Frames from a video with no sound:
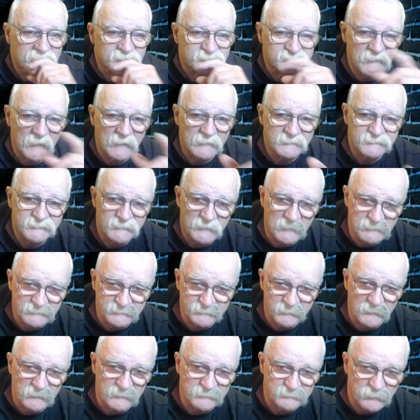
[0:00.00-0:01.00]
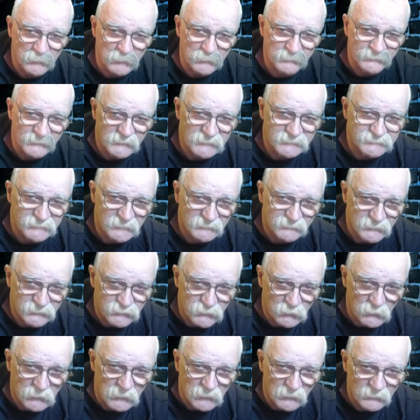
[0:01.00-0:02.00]
John Salisbury's birthday is on the
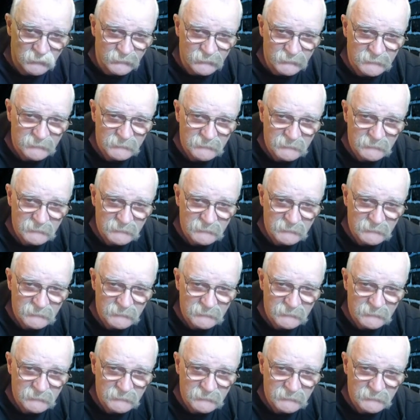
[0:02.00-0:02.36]
12th.